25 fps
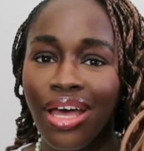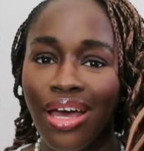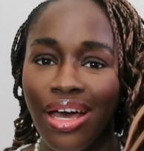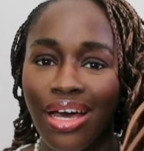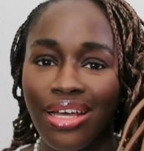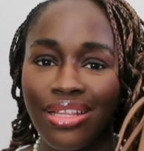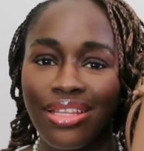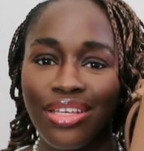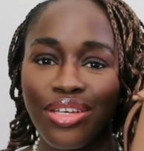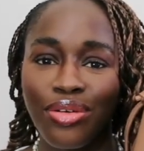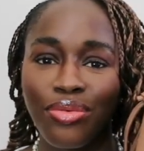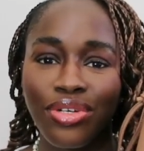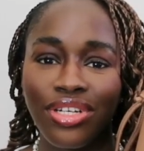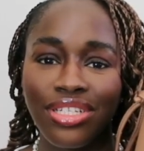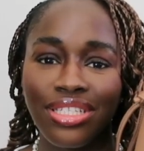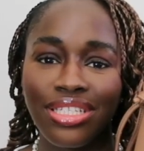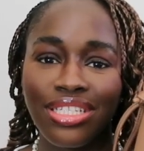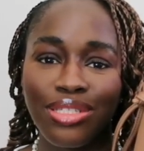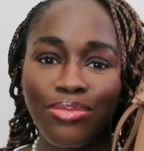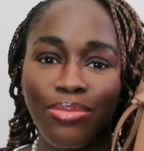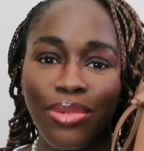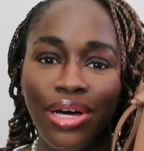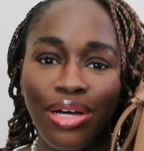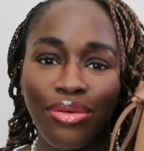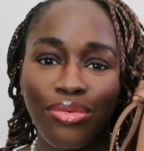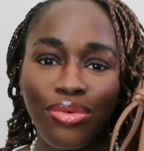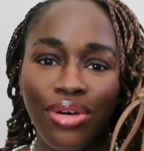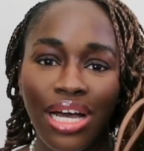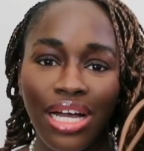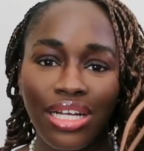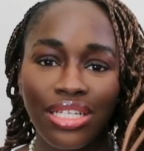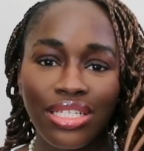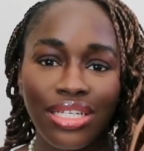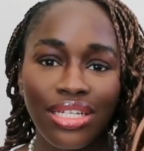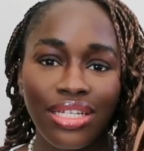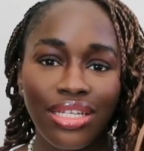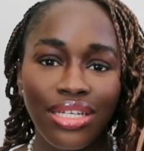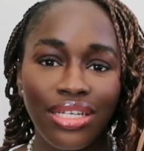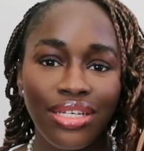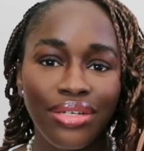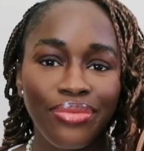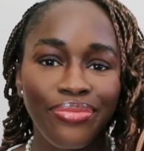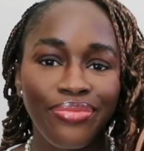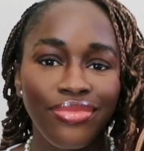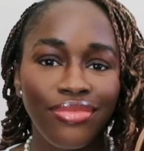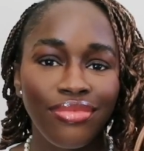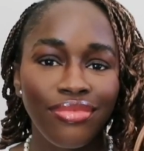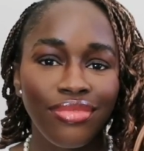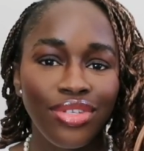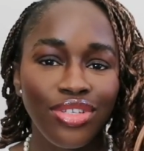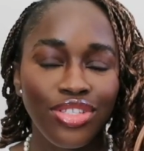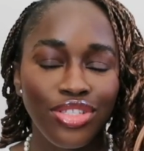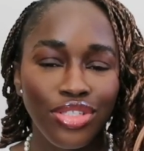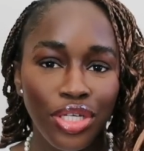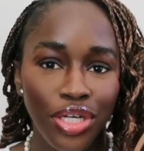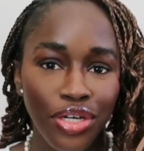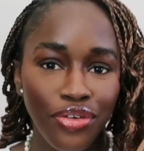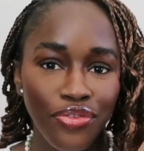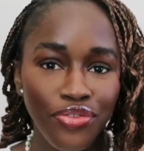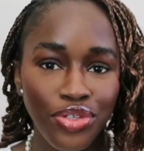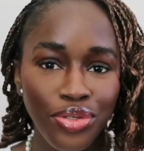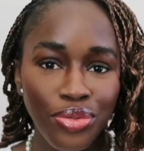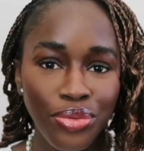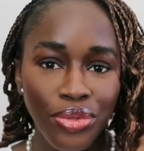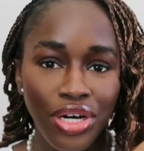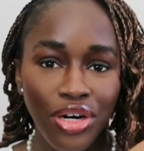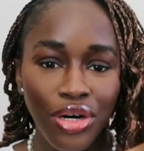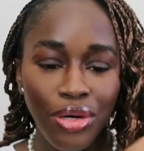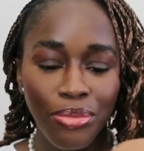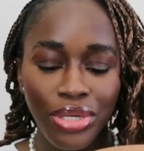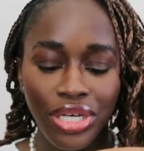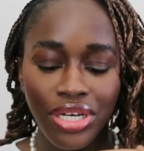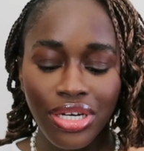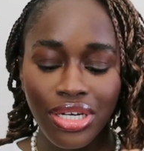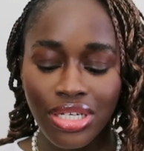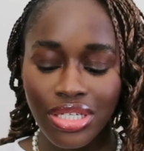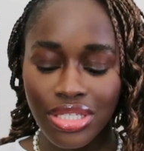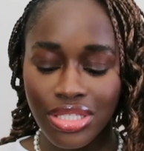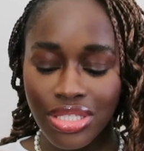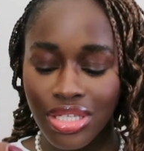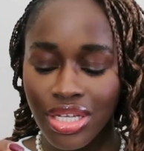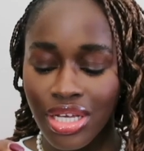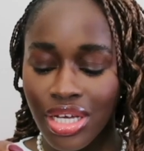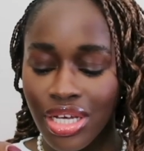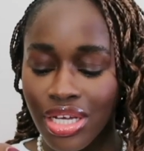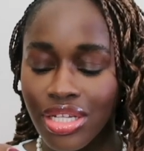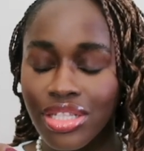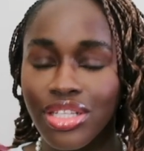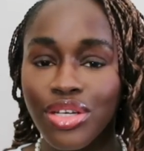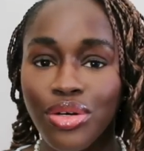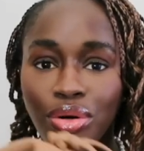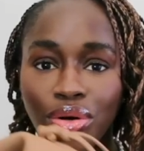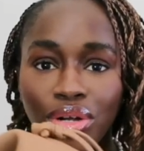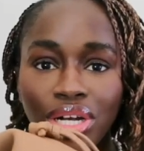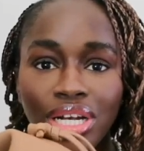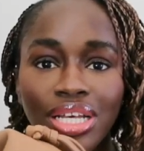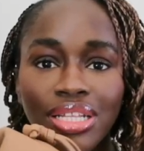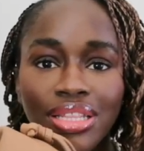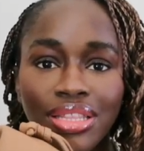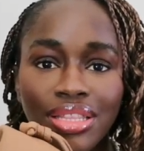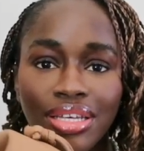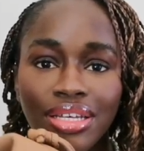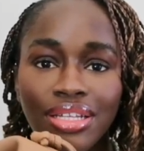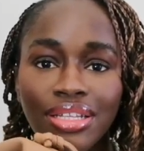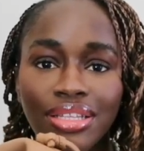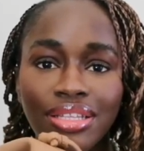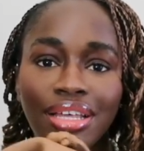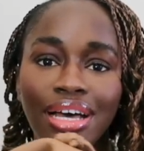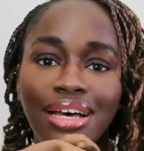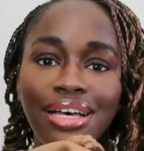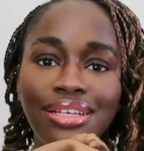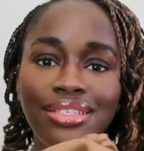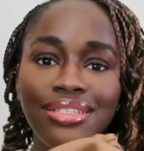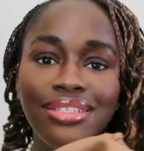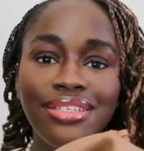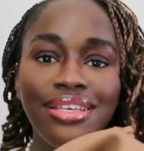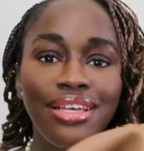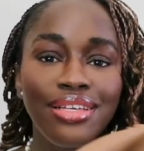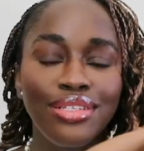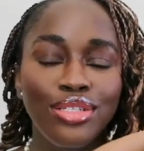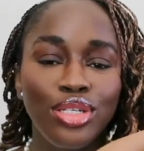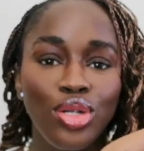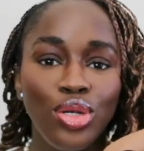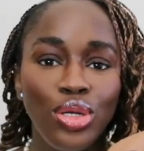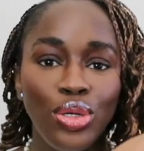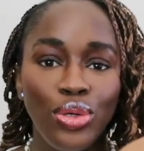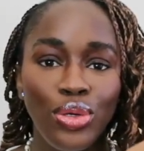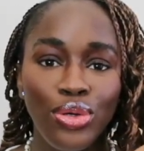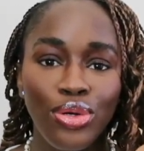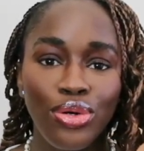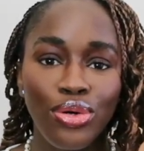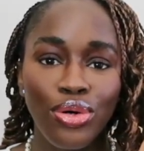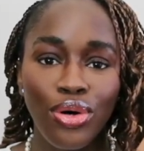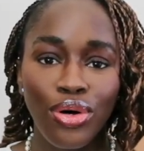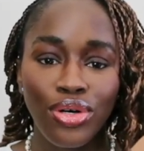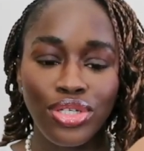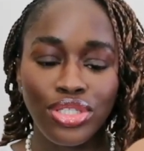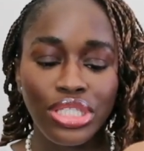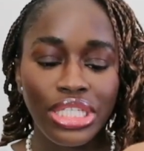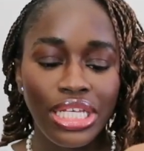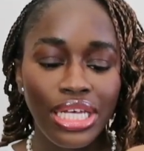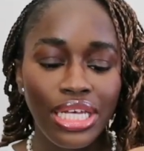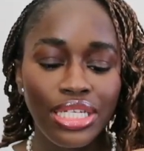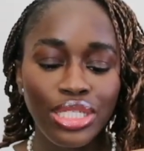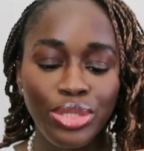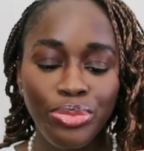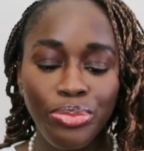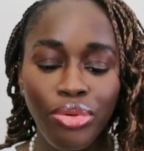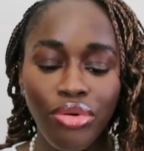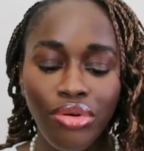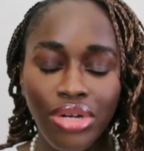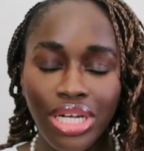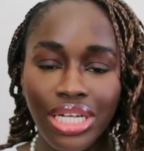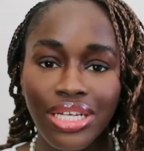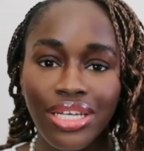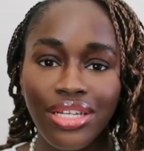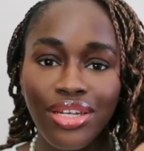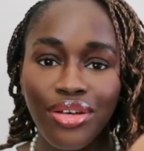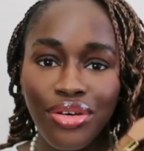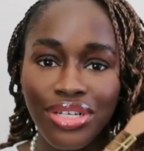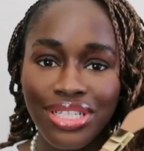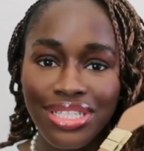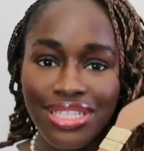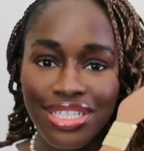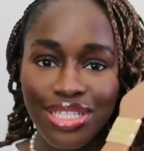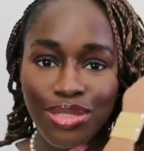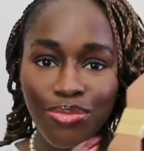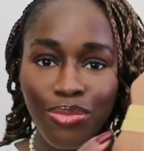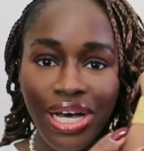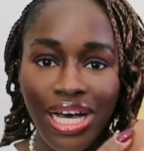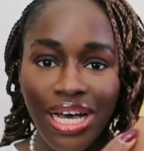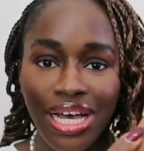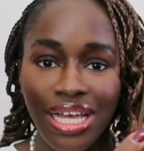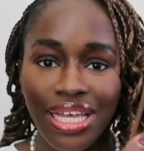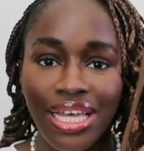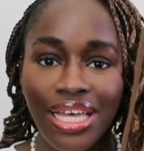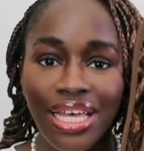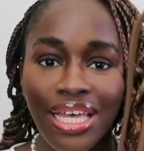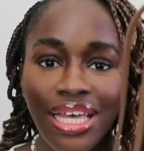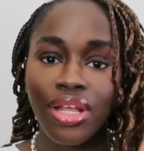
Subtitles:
I think this bag will actually serve you well, because the only thing that says logo or says Polène on this bag